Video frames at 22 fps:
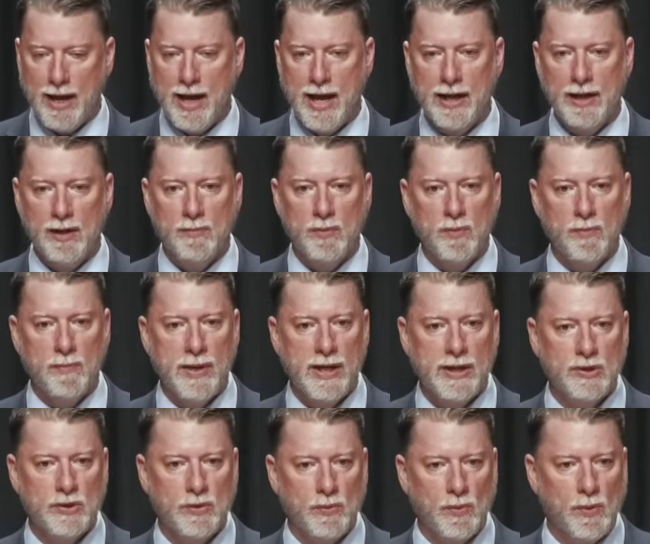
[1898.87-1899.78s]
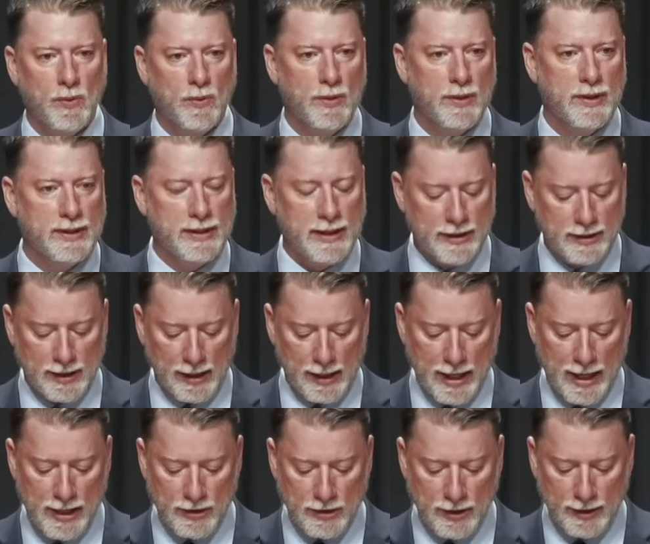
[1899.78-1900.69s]
and a perpetual
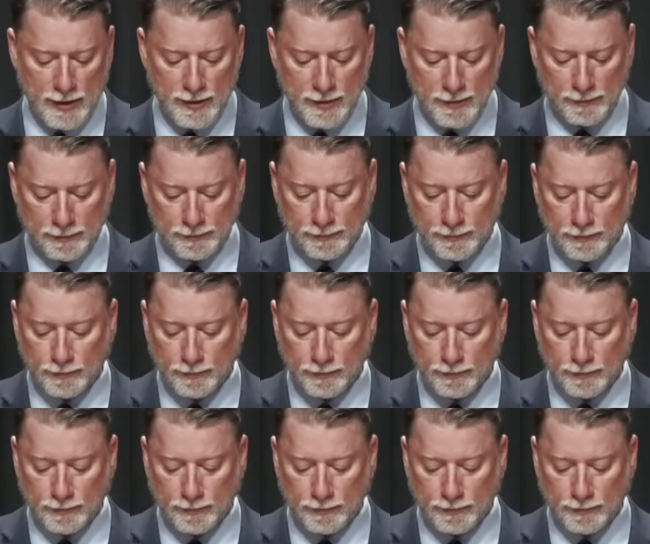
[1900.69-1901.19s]
desolations